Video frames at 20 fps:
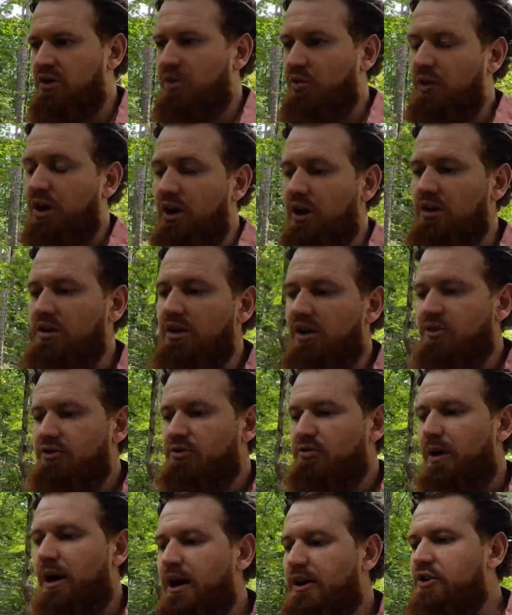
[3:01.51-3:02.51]
what Allah
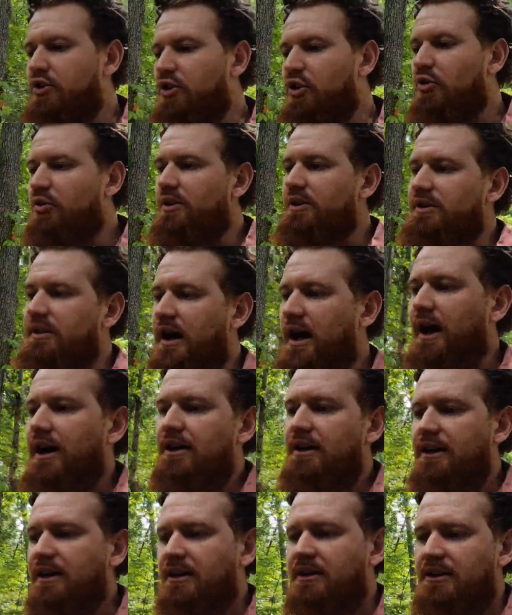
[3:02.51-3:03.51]
subhanahu wa
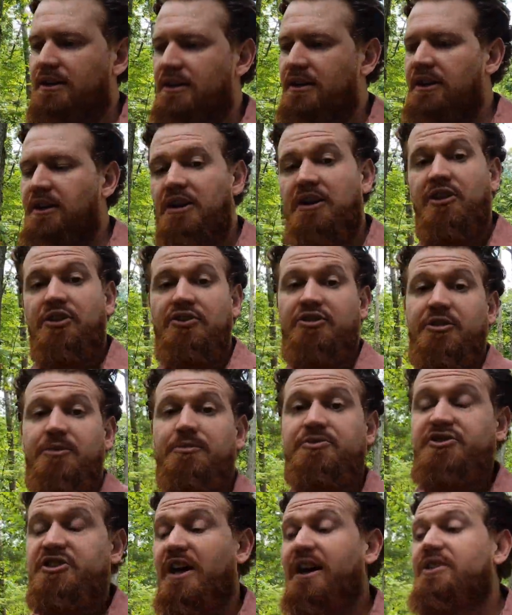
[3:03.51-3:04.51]
ta'ala
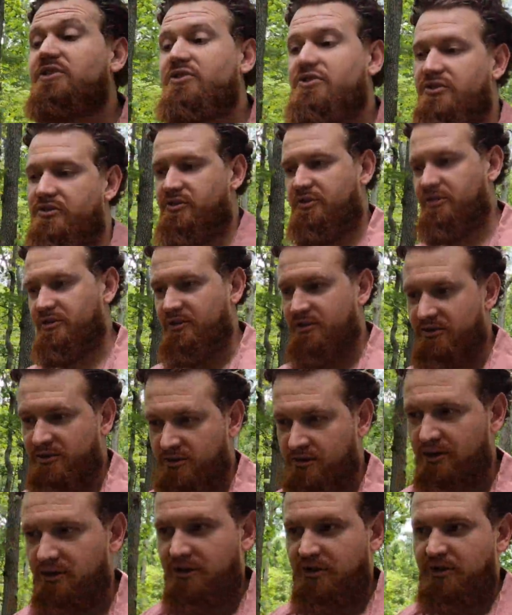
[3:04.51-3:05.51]
subjects
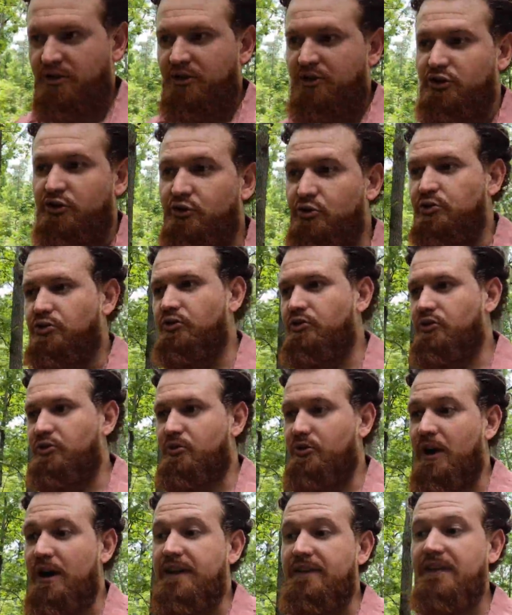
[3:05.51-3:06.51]
you
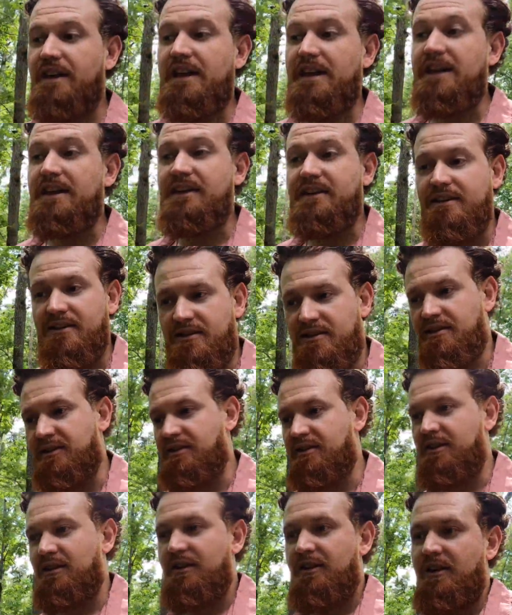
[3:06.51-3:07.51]
to. And in
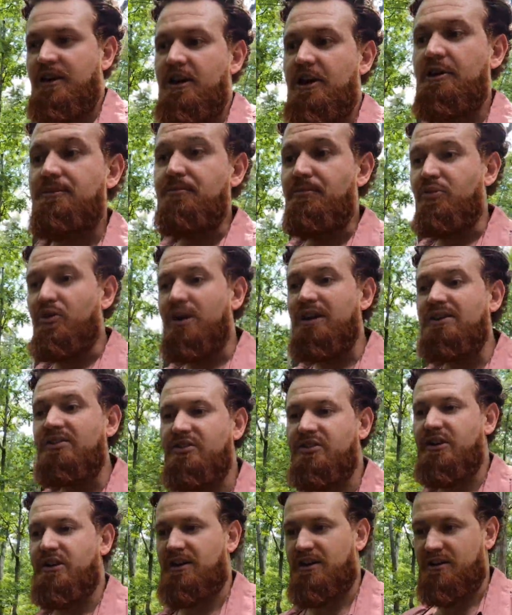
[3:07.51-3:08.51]

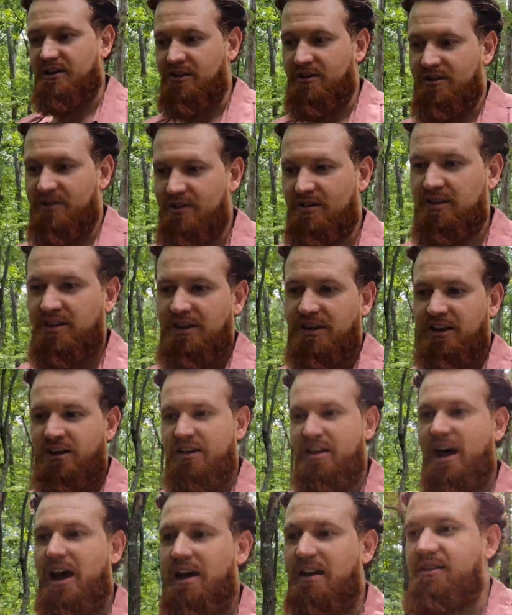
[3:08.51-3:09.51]
embracing
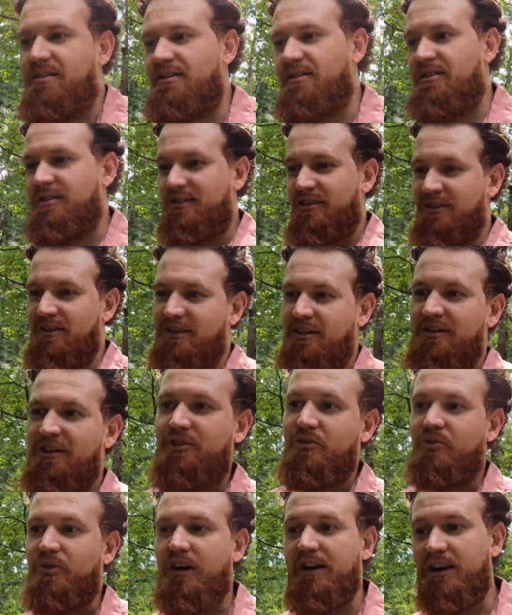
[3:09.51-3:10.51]
that,
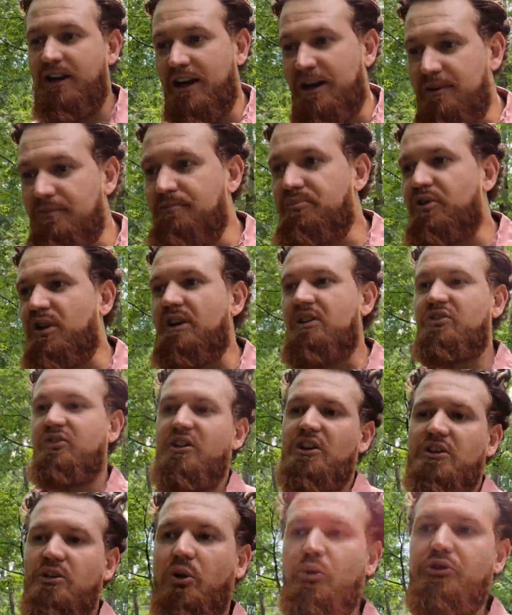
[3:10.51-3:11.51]
right,
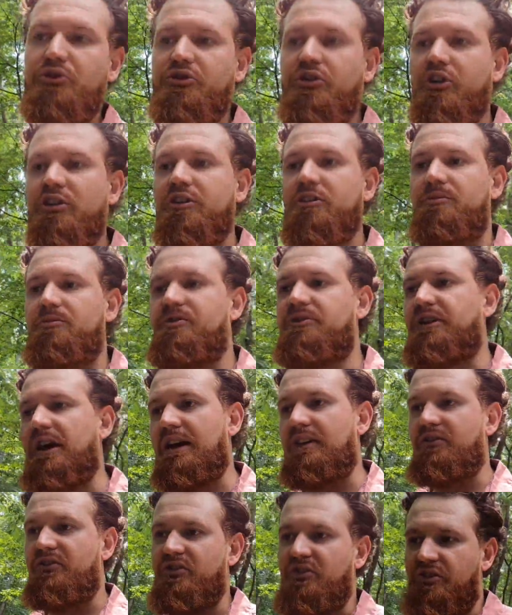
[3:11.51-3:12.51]
embracing those
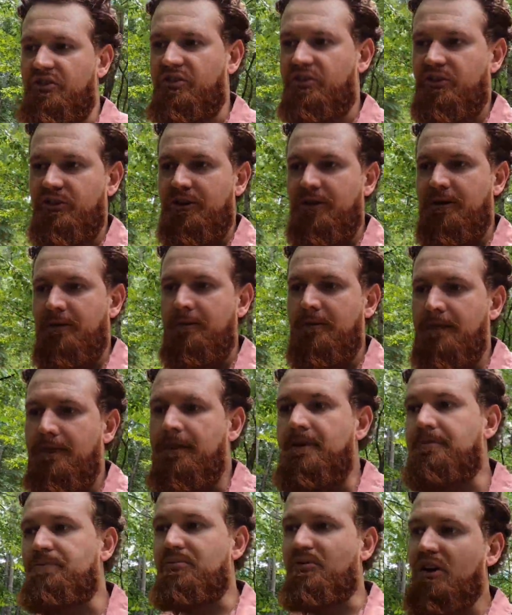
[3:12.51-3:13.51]
circumstances,
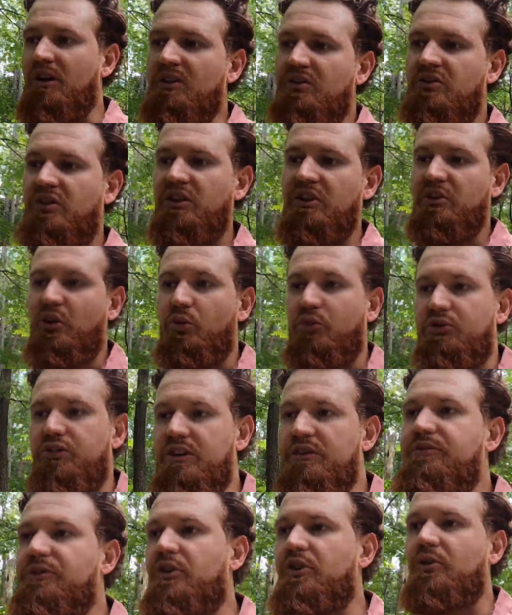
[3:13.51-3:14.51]
embracing those
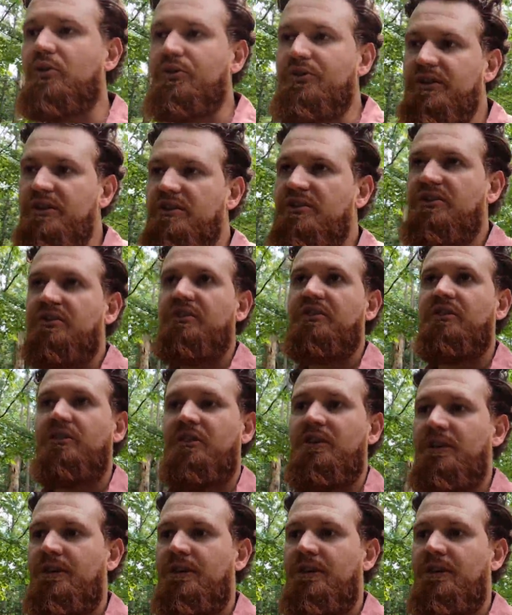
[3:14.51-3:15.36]
difficulties,